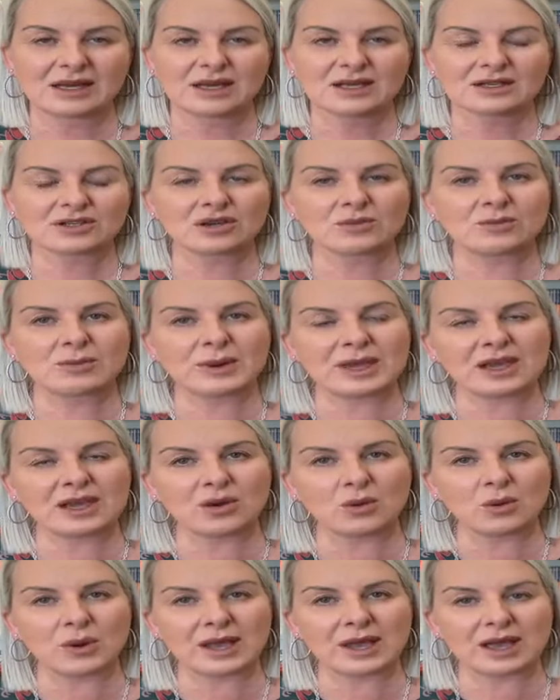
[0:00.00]
So be
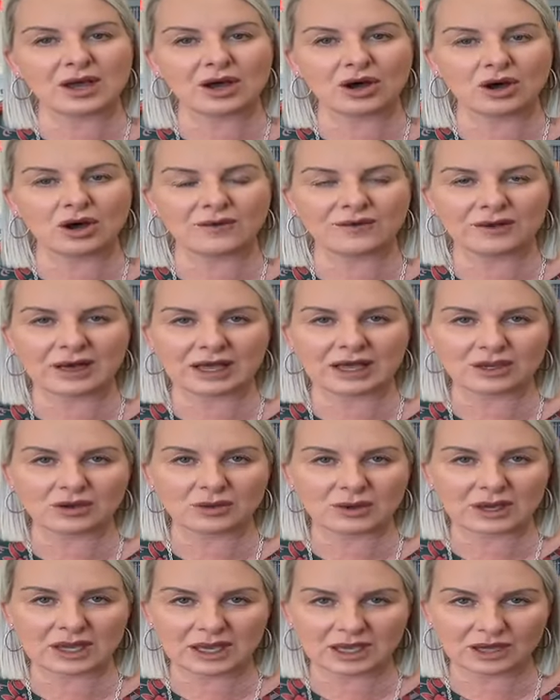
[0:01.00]
aware of, are you
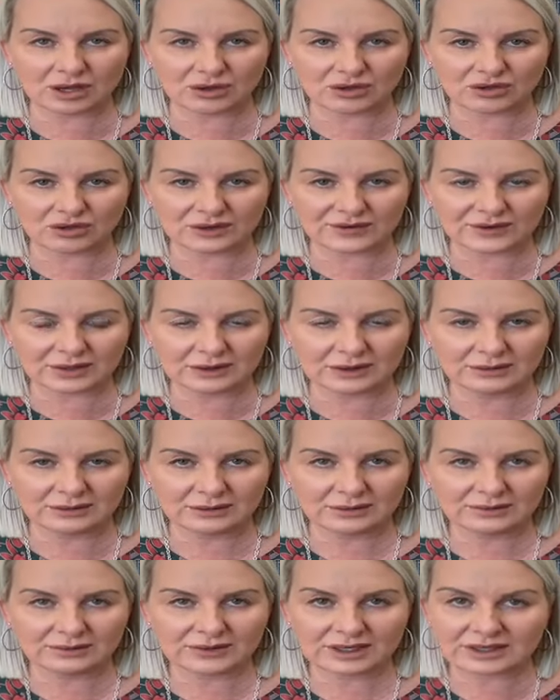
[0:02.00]
ego-driven?
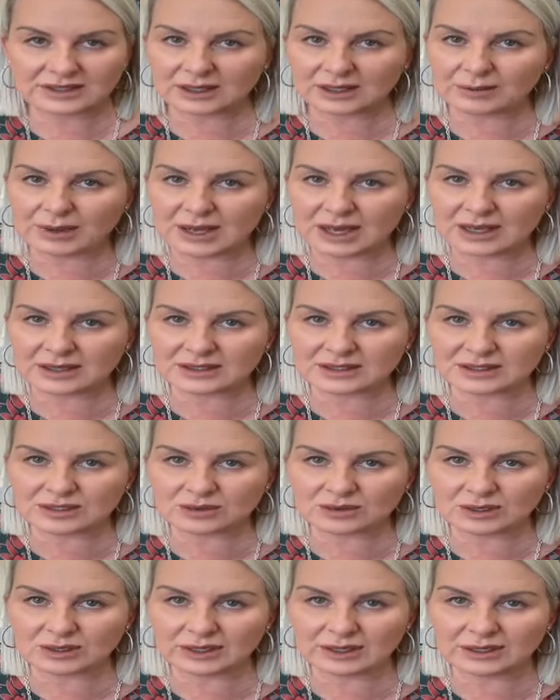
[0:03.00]
Is it a past
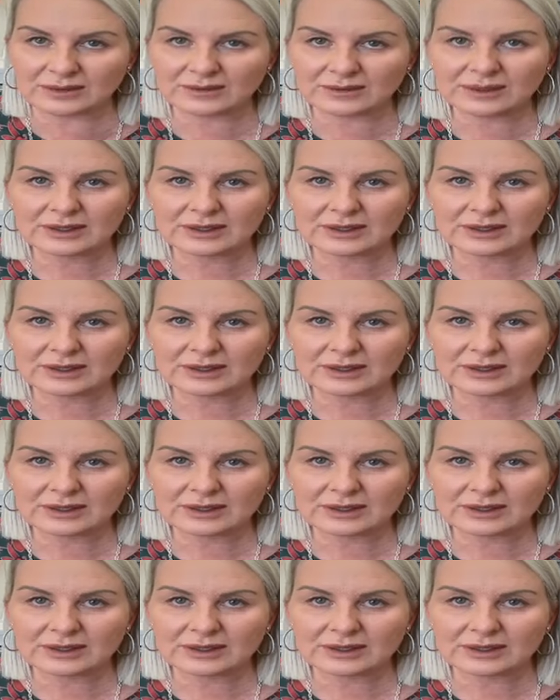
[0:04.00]
story?